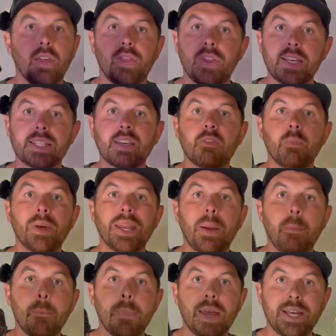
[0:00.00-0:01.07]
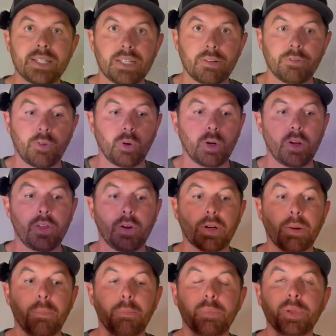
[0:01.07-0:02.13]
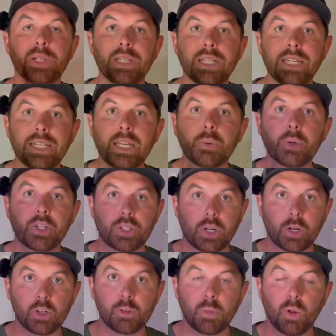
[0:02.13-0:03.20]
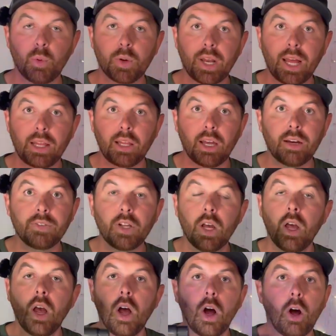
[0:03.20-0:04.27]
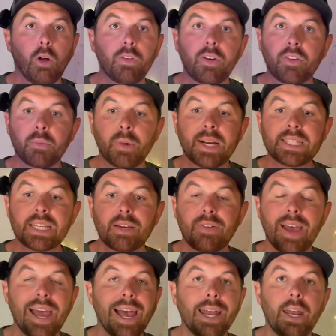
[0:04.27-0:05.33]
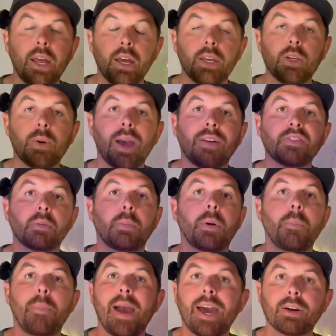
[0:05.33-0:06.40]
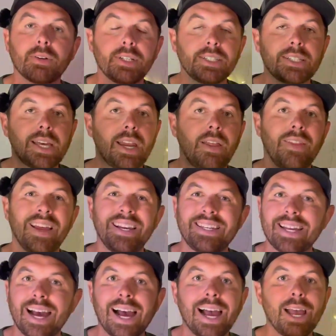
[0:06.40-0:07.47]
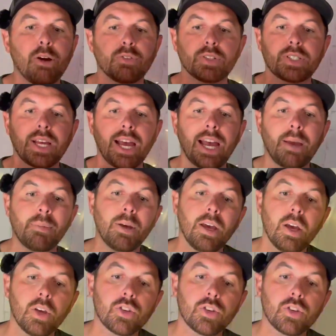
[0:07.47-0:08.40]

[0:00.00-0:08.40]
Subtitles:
These have been amazing for it. They're completely rechargeable, what I loved. All the other mics I've had, you have to put batteries in and they die over time.